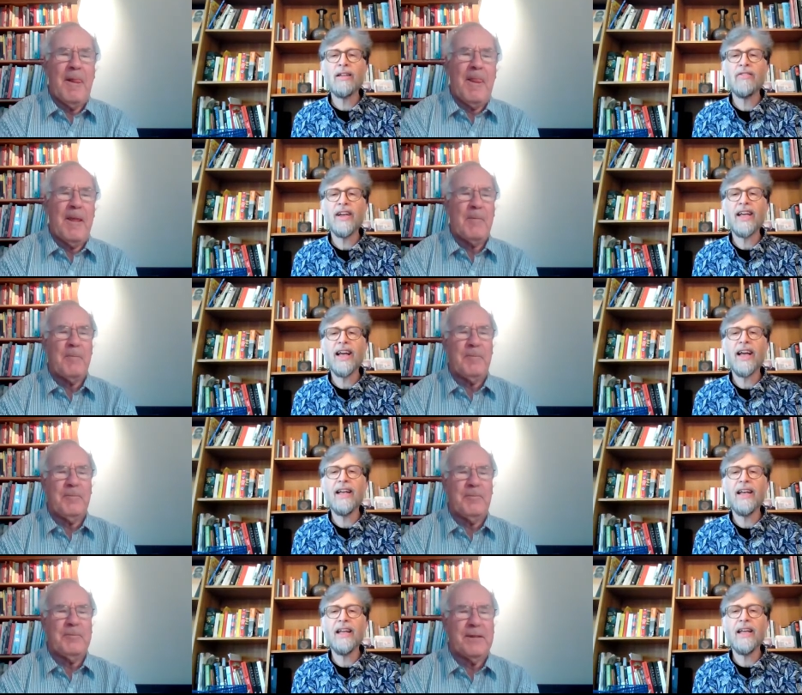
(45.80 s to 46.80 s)
Speaker 1: has very
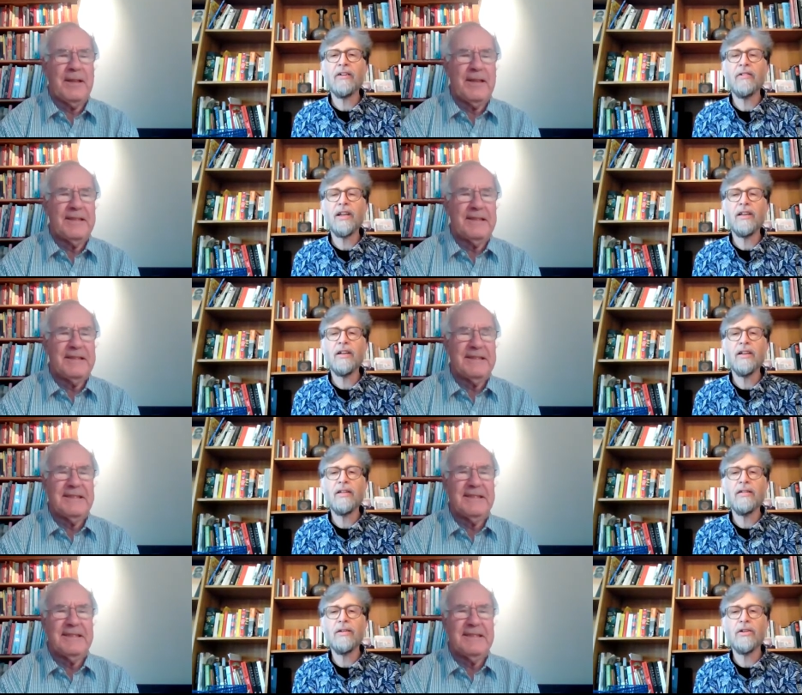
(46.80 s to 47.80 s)
kindly agreed to,
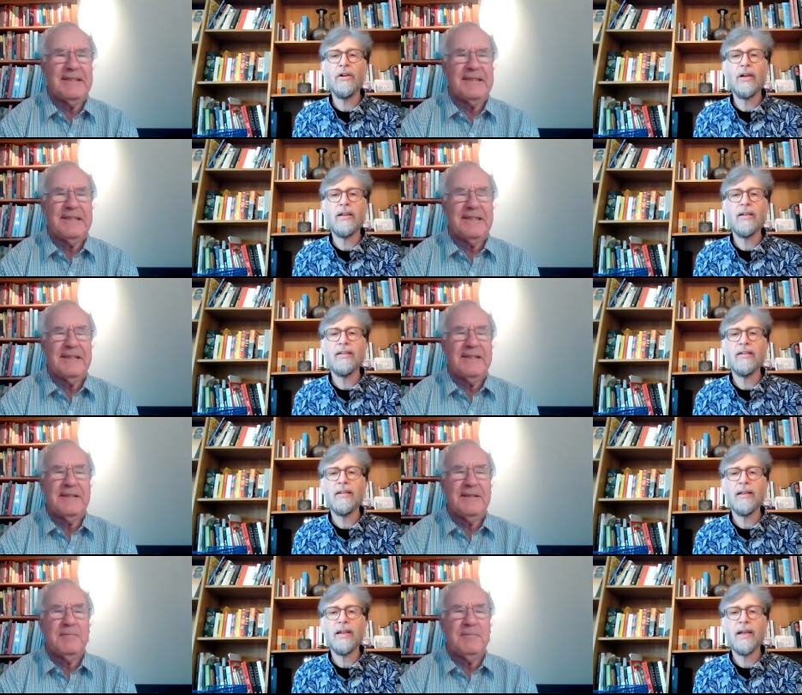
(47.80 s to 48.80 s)
to join
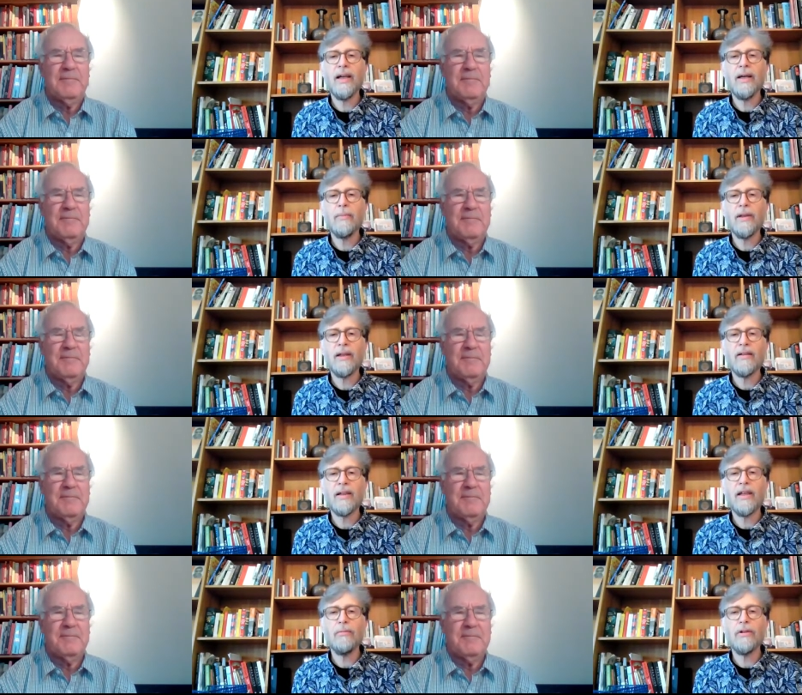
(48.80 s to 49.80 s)
us. Um, that's the
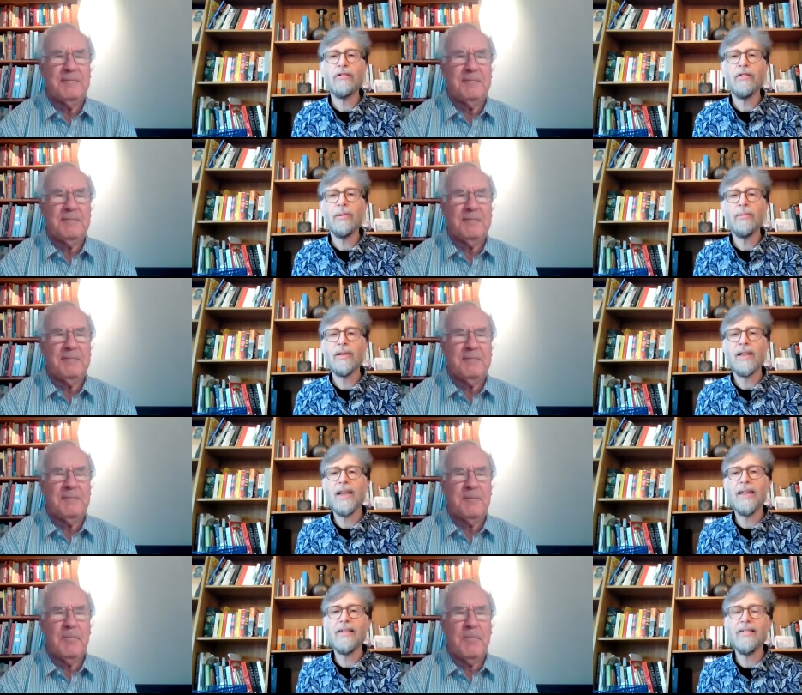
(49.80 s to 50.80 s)
Kiwi Astronomers
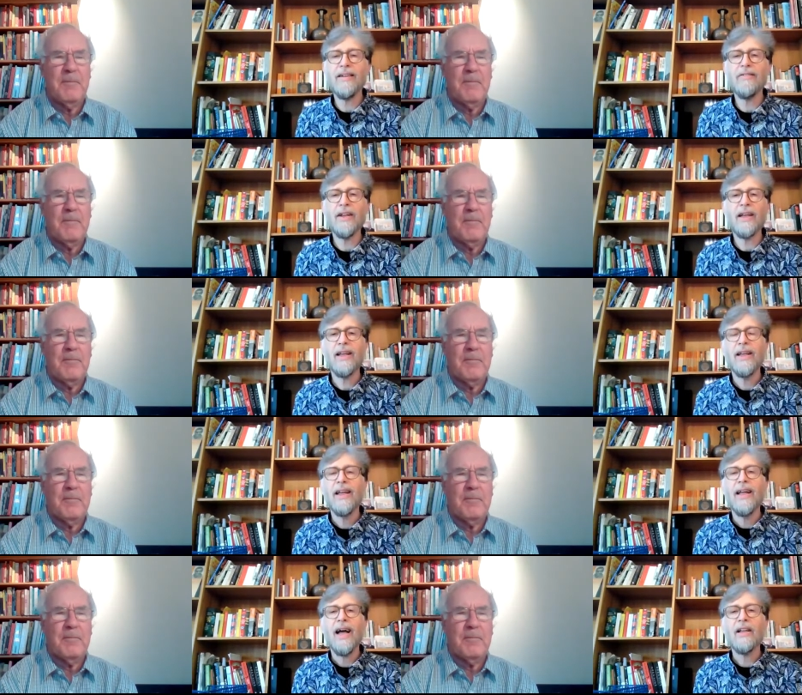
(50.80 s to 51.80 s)
again this evening.
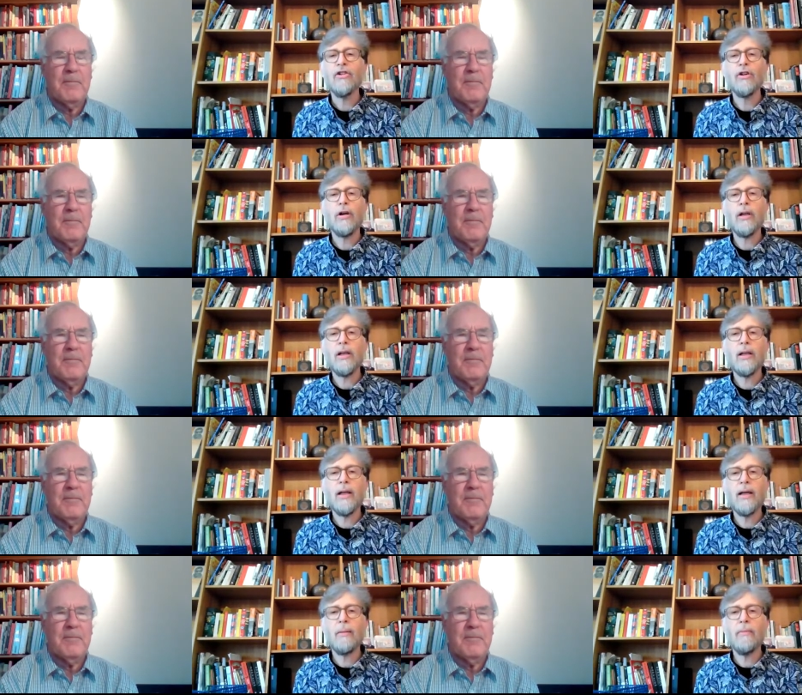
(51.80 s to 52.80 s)
And John,
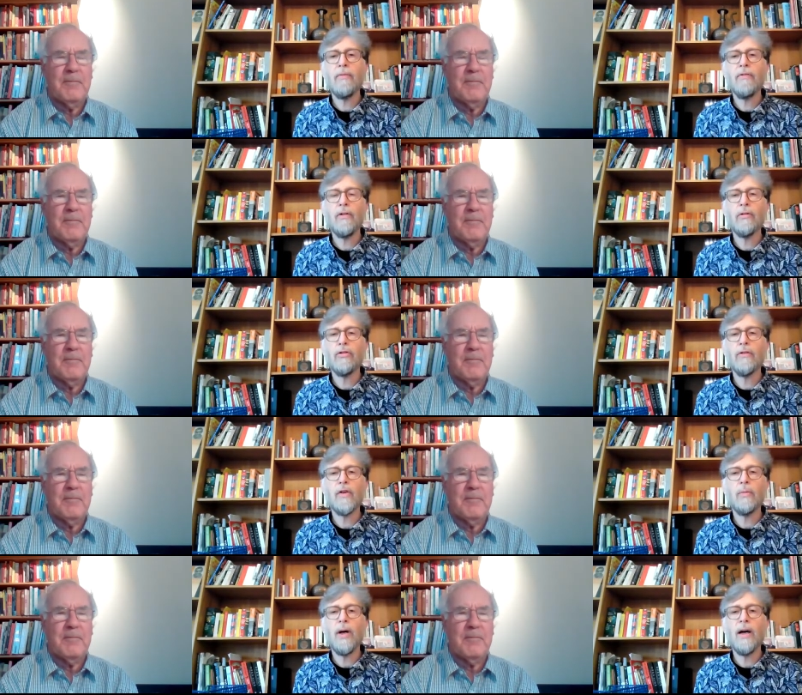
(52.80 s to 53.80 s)
um, for those of
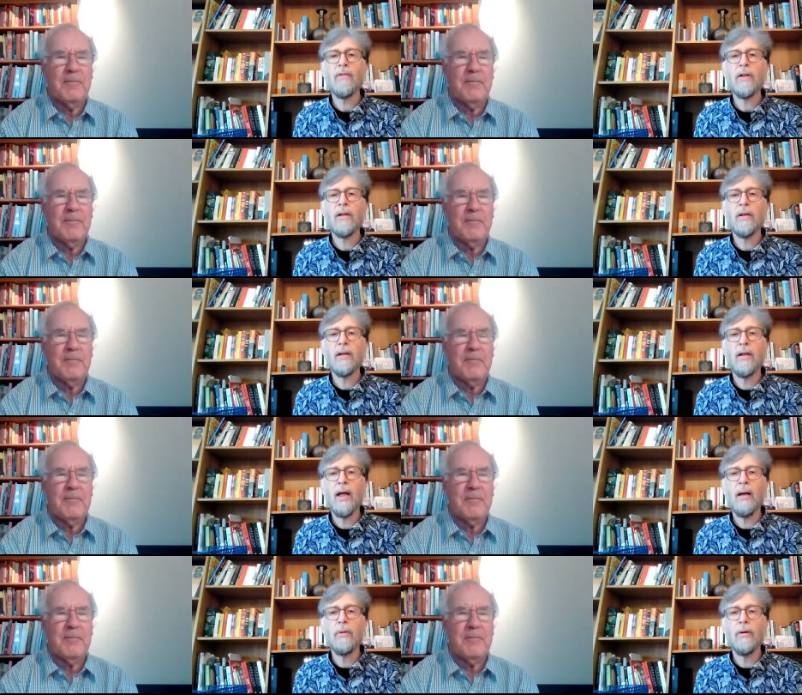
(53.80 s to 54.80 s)
you who haven't
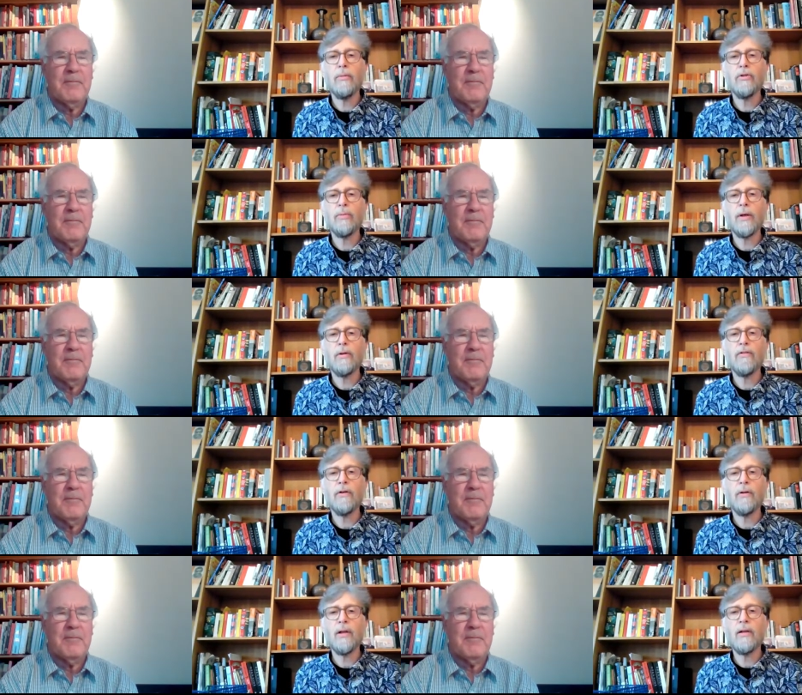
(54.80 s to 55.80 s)
um, heard him speak
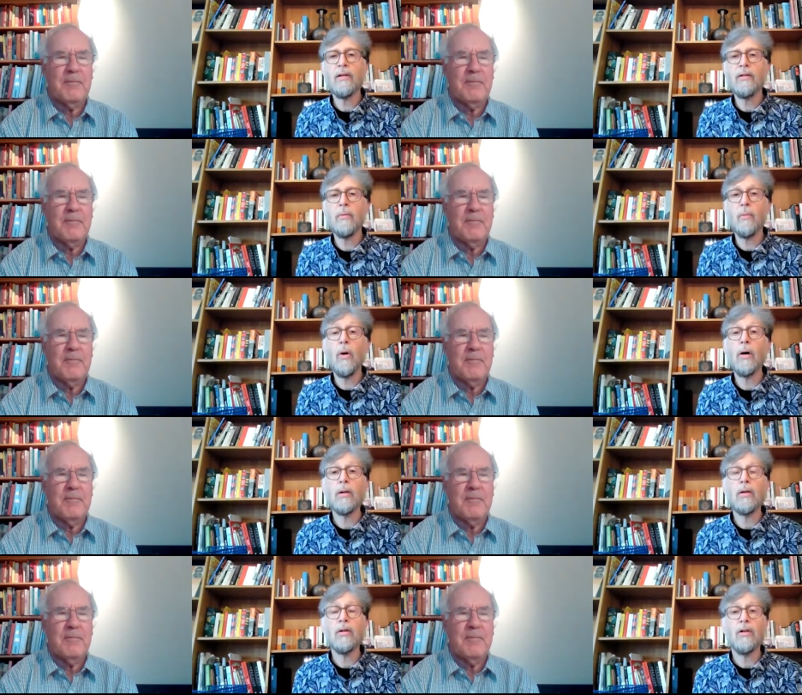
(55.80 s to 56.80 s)
before, is
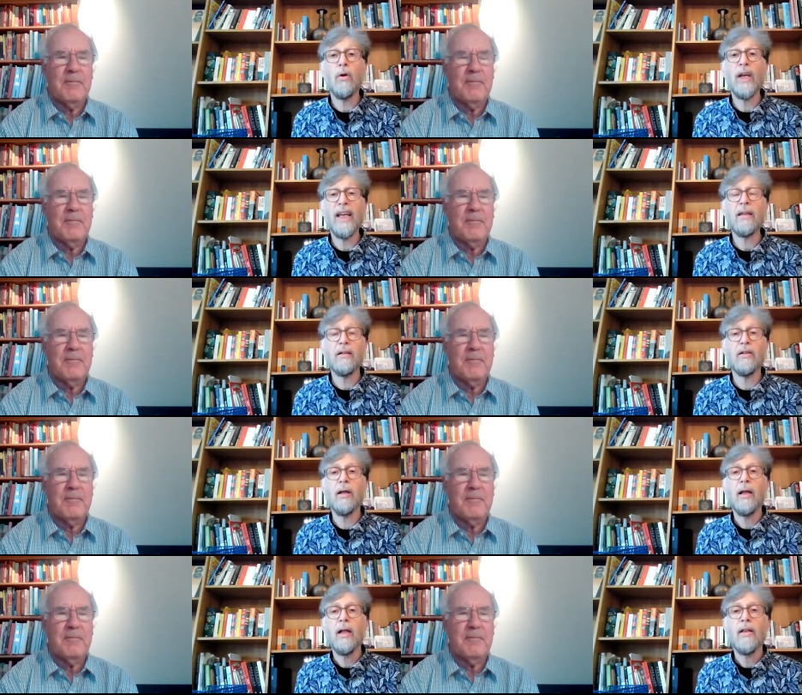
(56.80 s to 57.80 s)
was or is
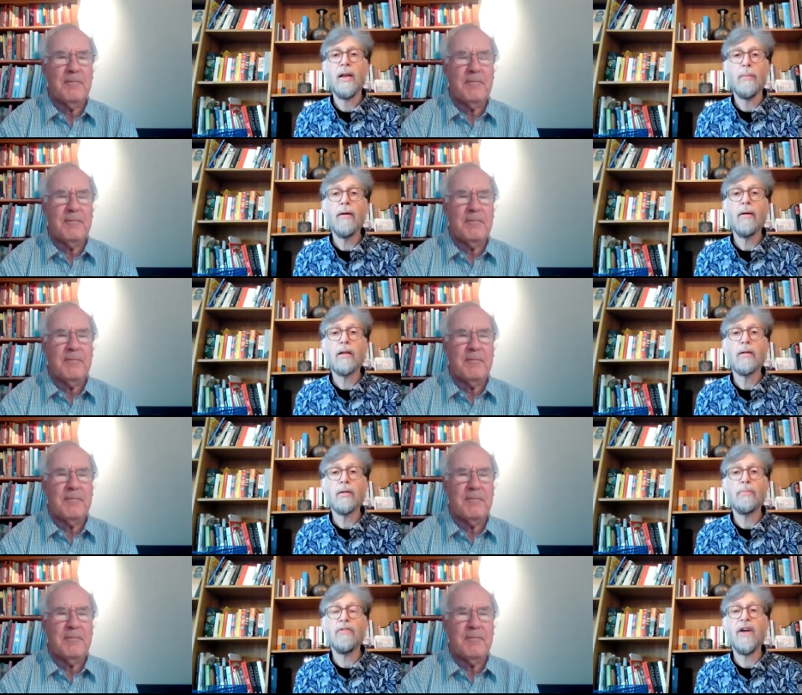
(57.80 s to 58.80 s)
the Emeritus
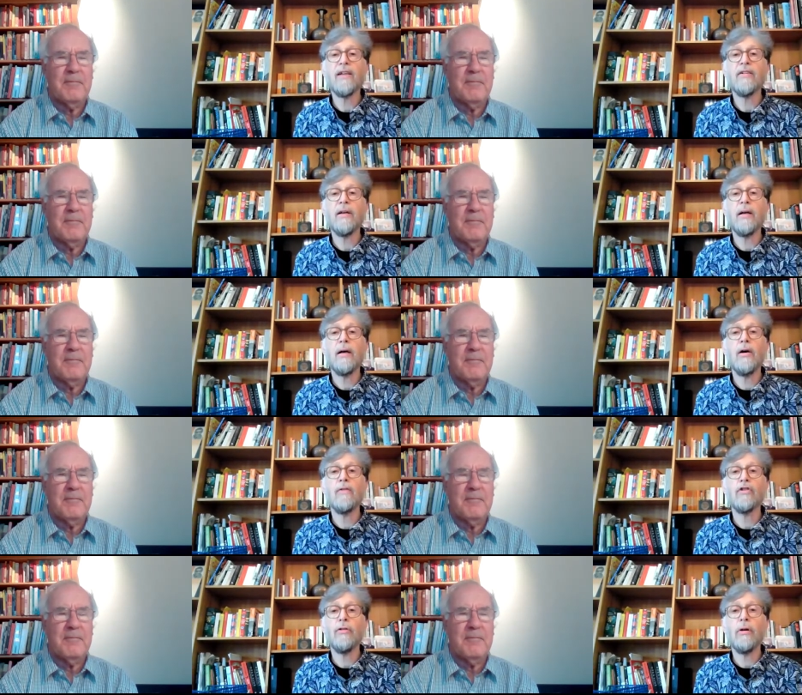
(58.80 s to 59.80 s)
Professor
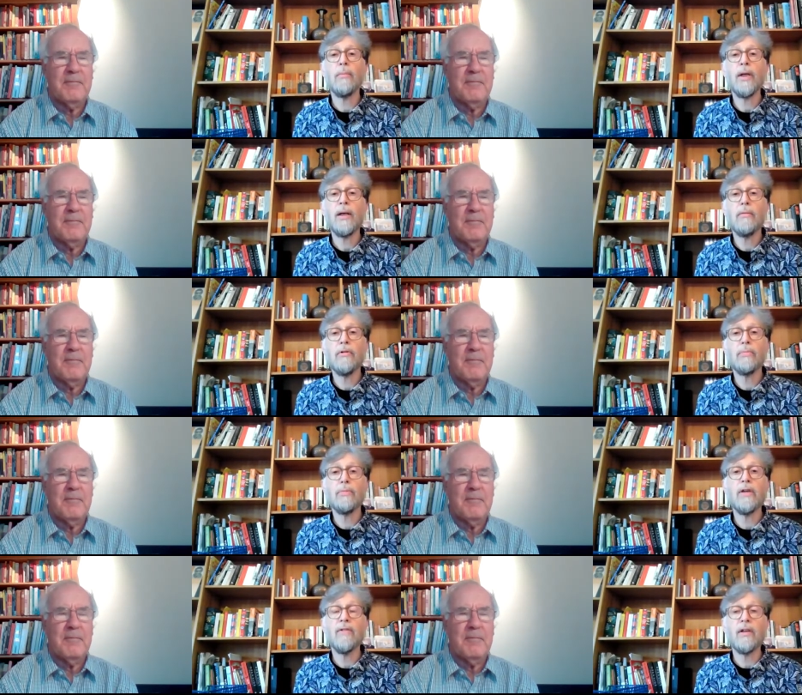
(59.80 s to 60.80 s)
of Astronomy and was
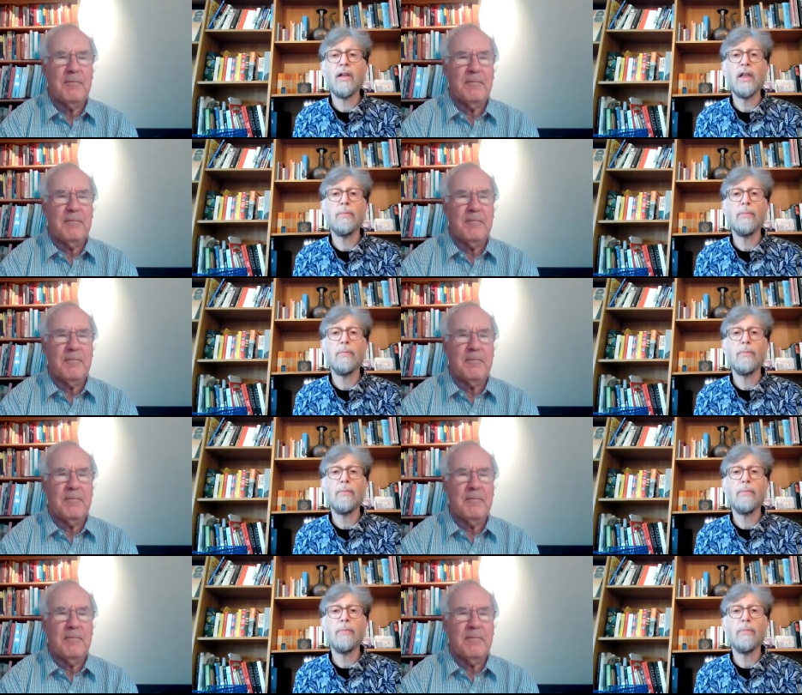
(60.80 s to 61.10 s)
previously the